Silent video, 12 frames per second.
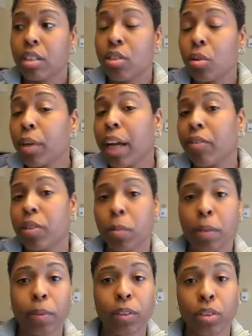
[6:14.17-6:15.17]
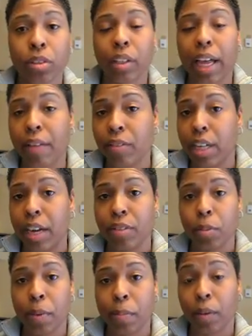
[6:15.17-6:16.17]
Do what average people do, you'll have what
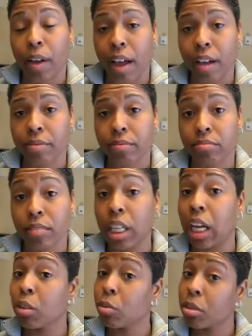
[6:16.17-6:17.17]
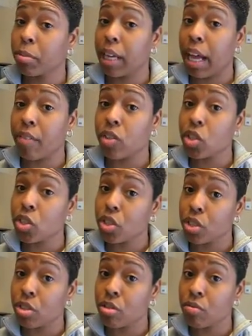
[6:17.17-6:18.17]
average people have. And I don't want to be average, do
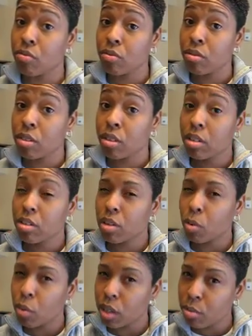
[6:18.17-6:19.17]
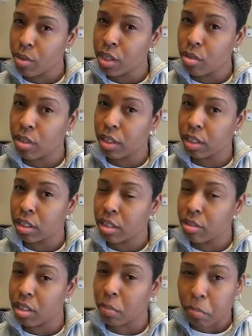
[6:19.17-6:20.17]
you? So what are we doing to
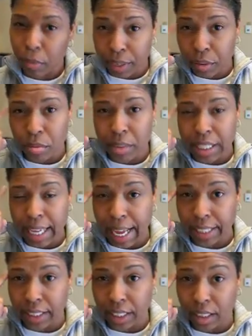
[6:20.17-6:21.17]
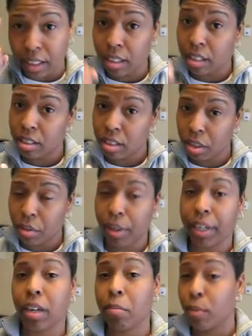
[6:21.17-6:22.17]
use a breakthrough mentality to
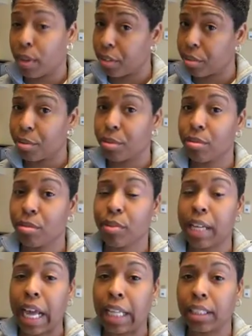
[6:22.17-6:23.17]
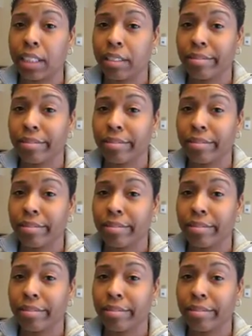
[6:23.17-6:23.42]
create our breakthrough reality?